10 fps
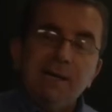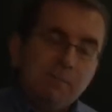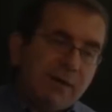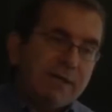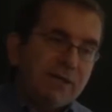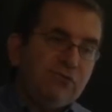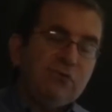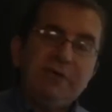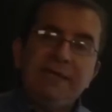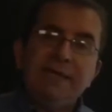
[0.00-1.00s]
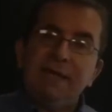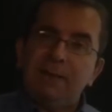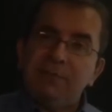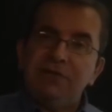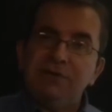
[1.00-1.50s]
But if you need a
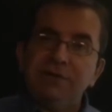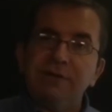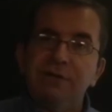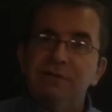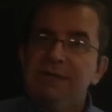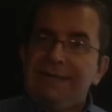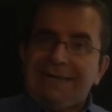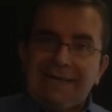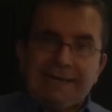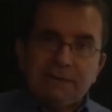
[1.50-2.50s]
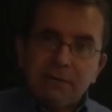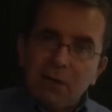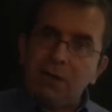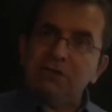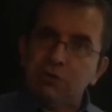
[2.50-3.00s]
material in
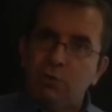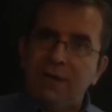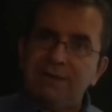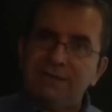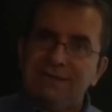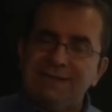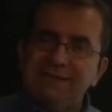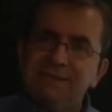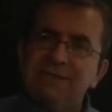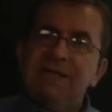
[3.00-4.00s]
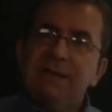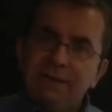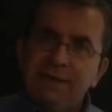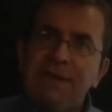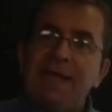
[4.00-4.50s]
large quantities,
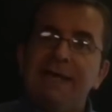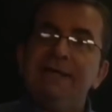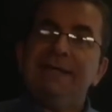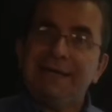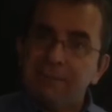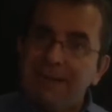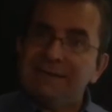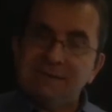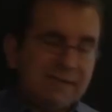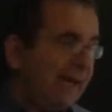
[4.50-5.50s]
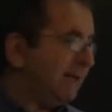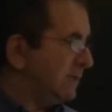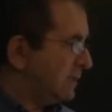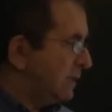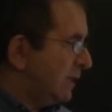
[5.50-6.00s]
then it makes
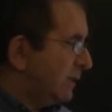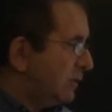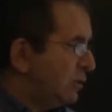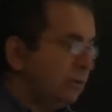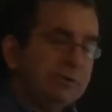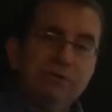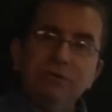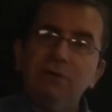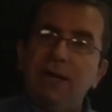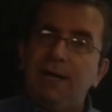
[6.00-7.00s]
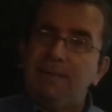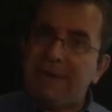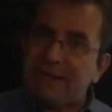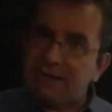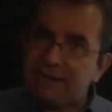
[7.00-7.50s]
sense to
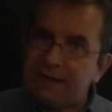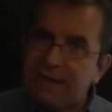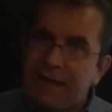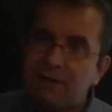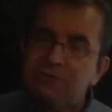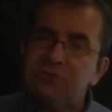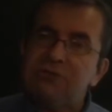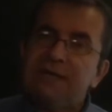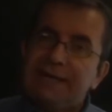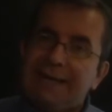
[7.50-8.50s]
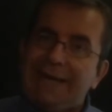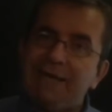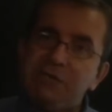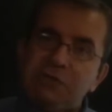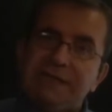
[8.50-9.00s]
make it in-house
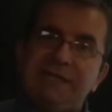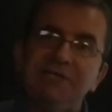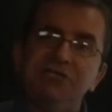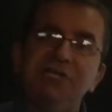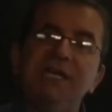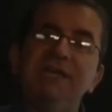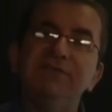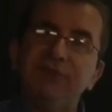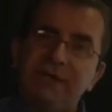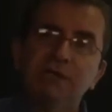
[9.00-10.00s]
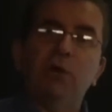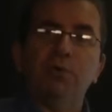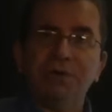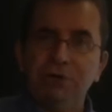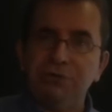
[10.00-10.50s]
and you can achieve a
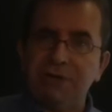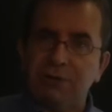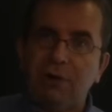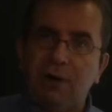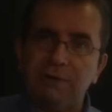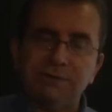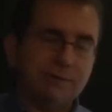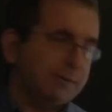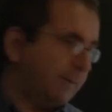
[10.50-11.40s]
lower unit cost.